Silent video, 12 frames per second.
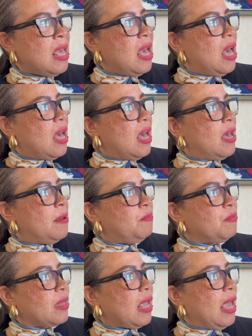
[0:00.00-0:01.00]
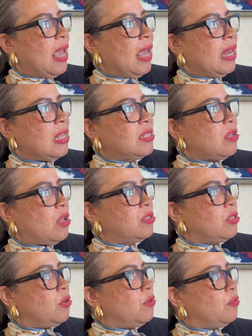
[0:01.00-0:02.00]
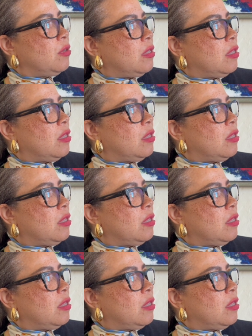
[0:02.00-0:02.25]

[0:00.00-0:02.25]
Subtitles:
And it's also